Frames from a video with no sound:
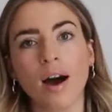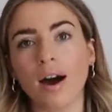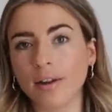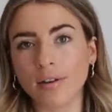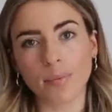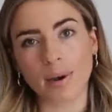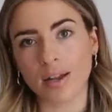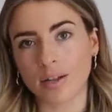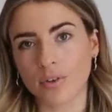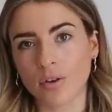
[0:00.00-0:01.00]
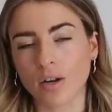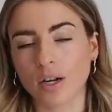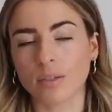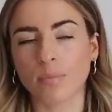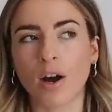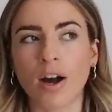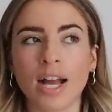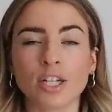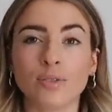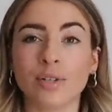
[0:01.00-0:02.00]
I don't know about any of you guys but I
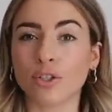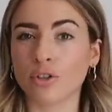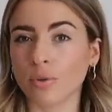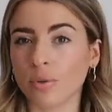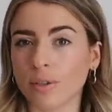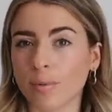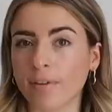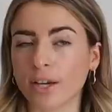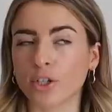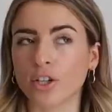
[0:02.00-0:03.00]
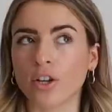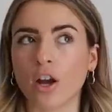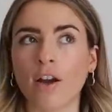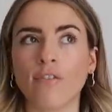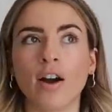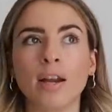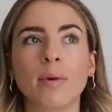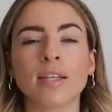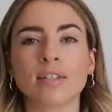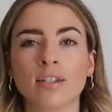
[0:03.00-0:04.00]
actually really struggle with summer fashion. I find
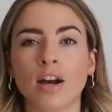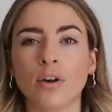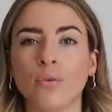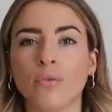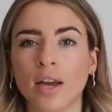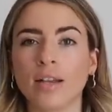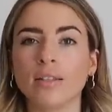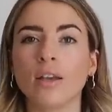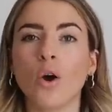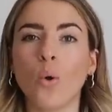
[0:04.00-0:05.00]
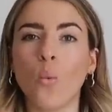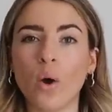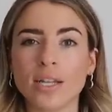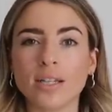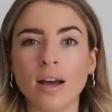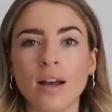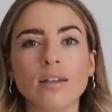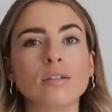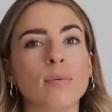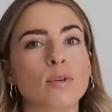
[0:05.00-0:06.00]
my style fits winter
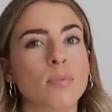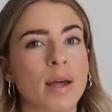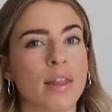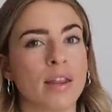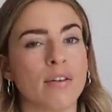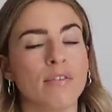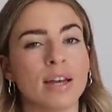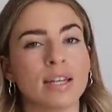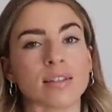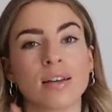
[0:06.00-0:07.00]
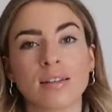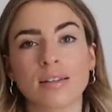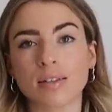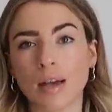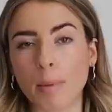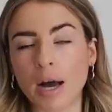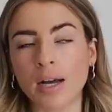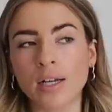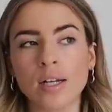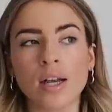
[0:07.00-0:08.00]
so much better than it fits
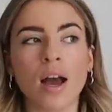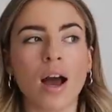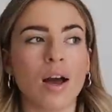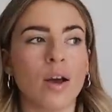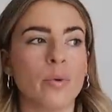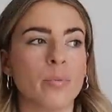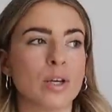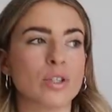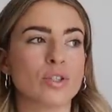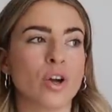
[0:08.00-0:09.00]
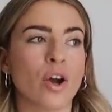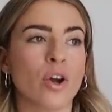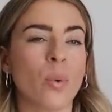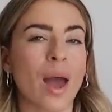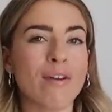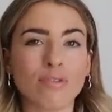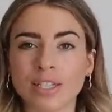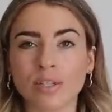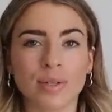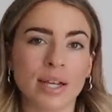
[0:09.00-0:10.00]
summer um, so every
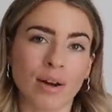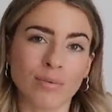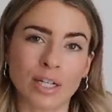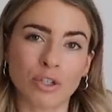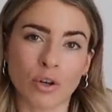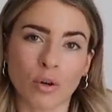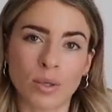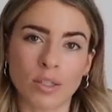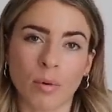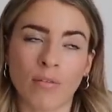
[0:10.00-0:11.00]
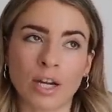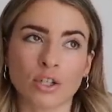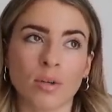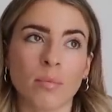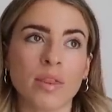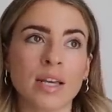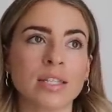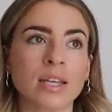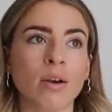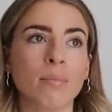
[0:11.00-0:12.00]
single year I really struggle with summer fashion, but
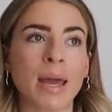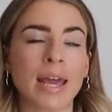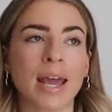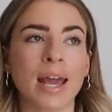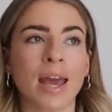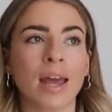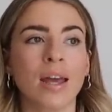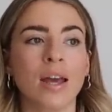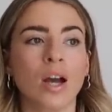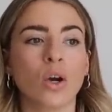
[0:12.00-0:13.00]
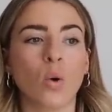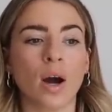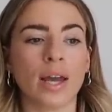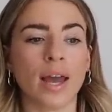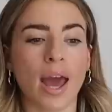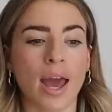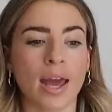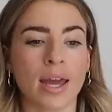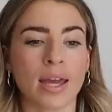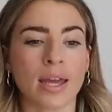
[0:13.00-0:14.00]
this year I'm making it quite
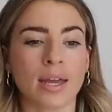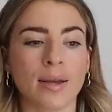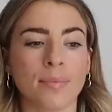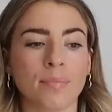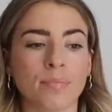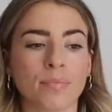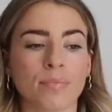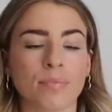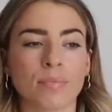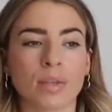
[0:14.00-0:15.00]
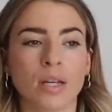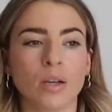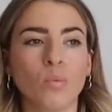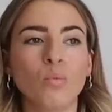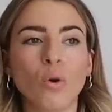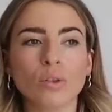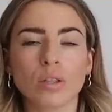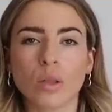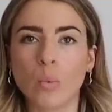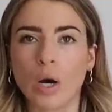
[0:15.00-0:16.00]
a what's
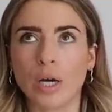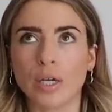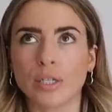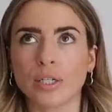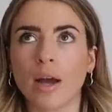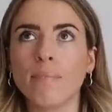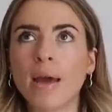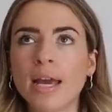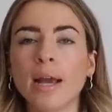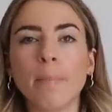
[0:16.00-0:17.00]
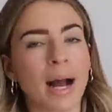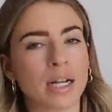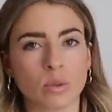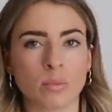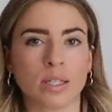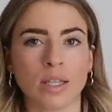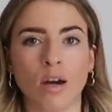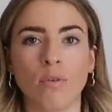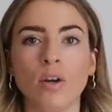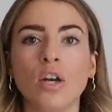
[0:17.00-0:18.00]
the word? I'm making a pact with
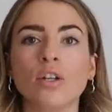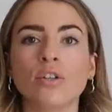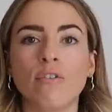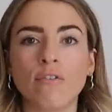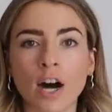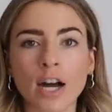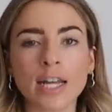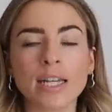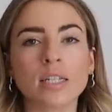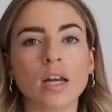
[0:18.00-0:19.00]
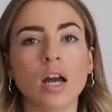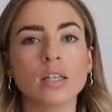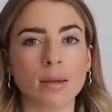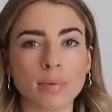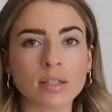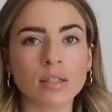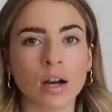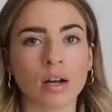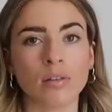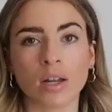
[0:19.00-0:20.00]
myself to find a summer
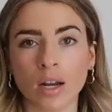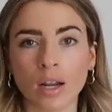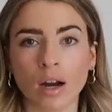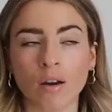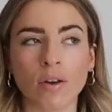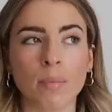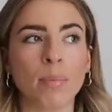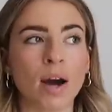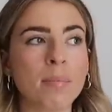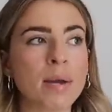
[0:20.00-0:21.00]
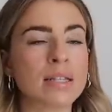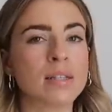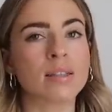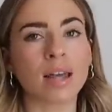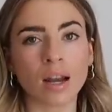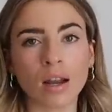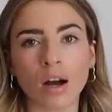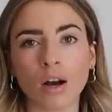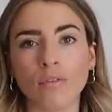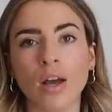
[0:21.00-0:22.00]
style that I love and buy pieces that I
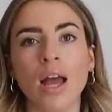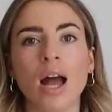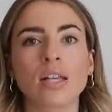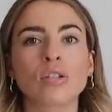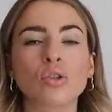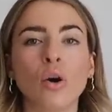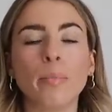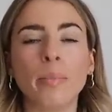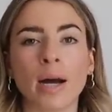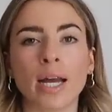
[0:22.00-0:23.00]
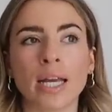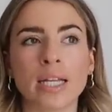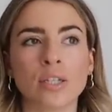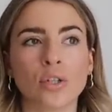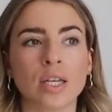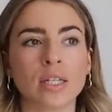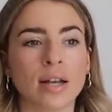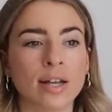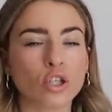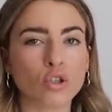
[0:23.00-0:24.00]
love and stop buying into these
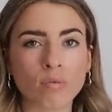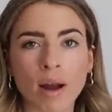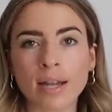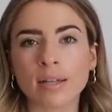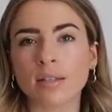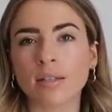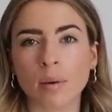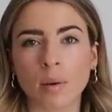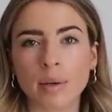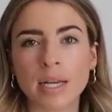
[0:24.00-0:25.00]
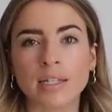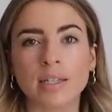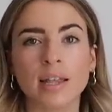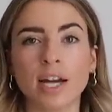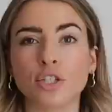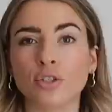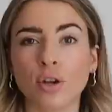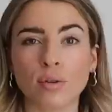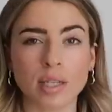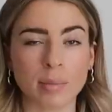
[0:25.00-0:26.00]
like trend summer pieces that I just
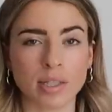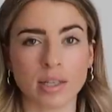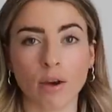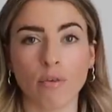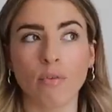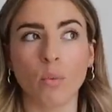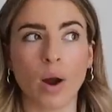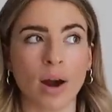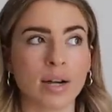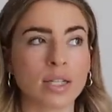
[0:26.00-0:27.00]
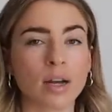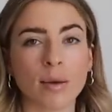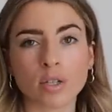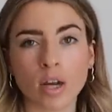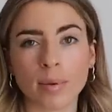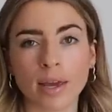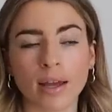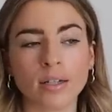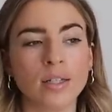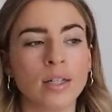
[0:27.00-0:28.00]
don't see myself wearing time and time
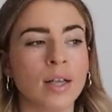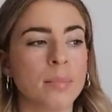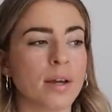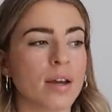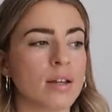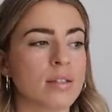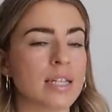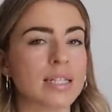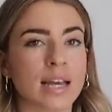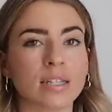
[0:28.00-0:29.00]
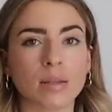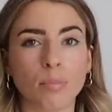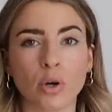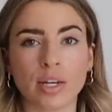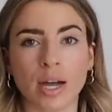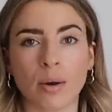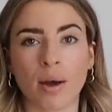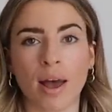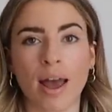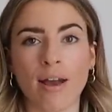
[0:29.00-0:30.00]
again because it's getting to the point now
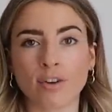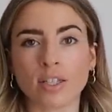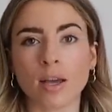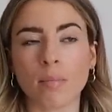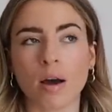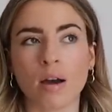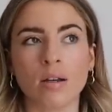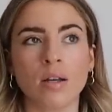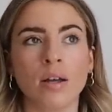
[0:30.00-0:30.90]
where every summer